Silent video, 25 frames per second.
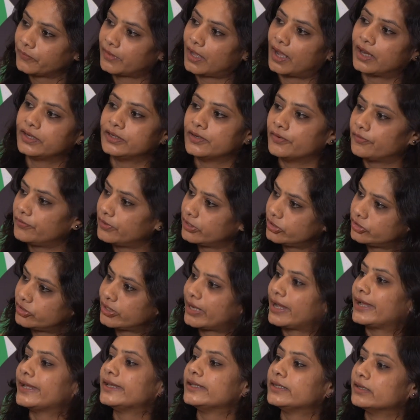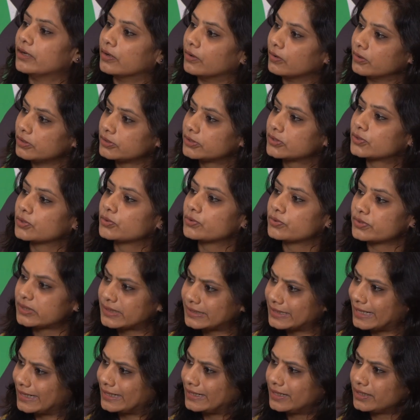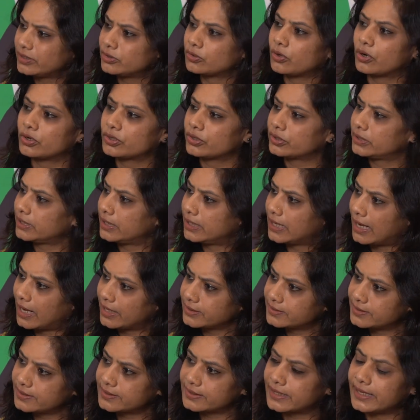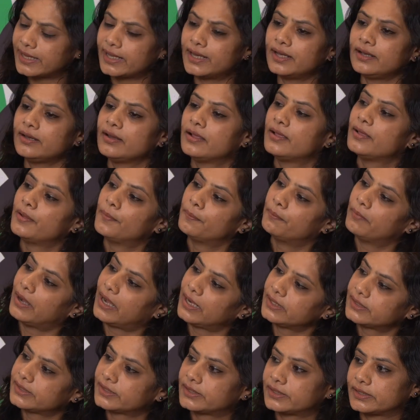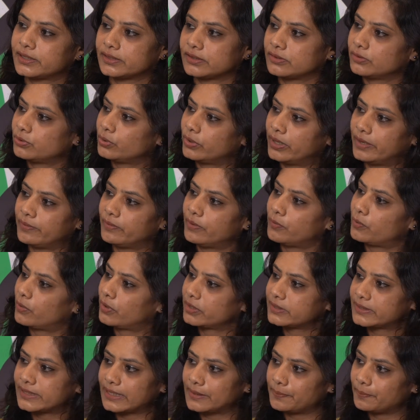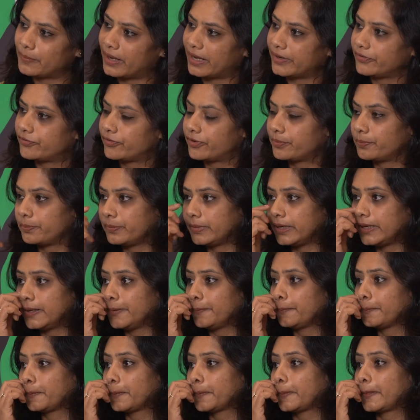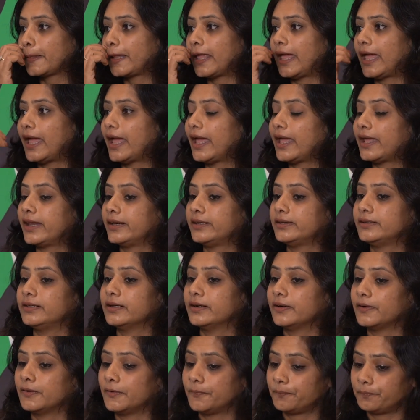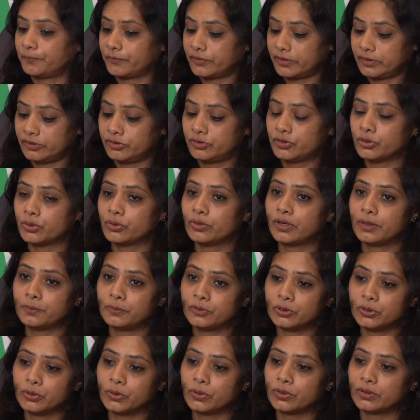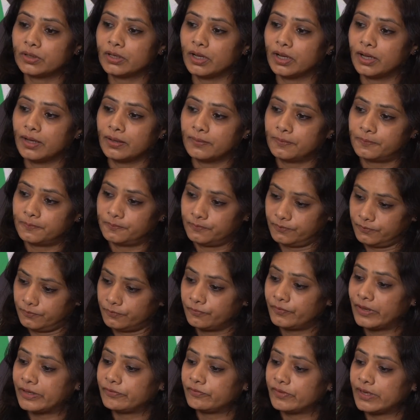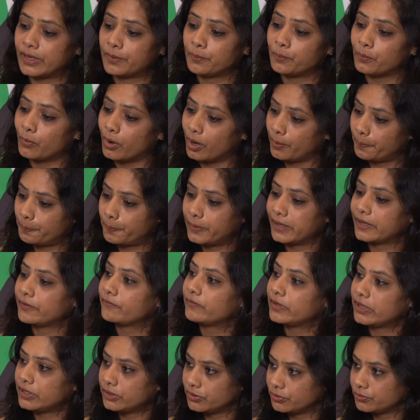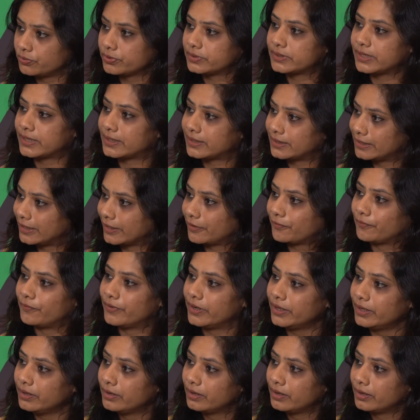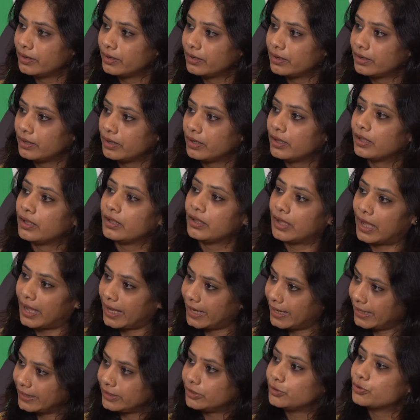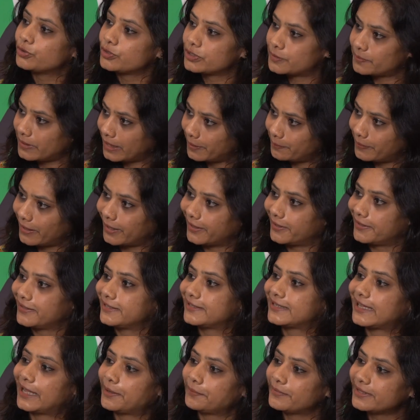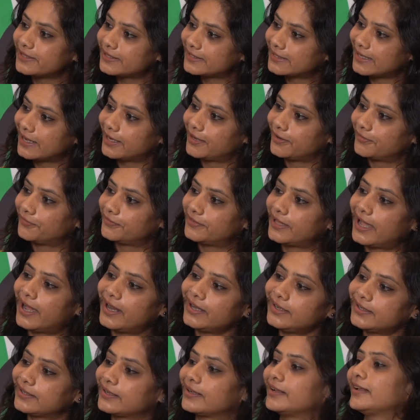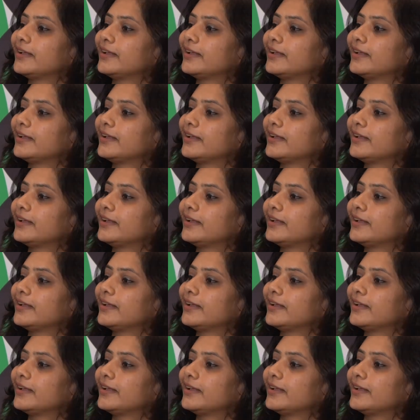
under which I also sell it, not on a larger scale, but uh, whoever wants can buy from me. Right. And uh, jo hum log, uh, when we are mopping, we use that liquid. Right. I use my bioenzyme instead of that.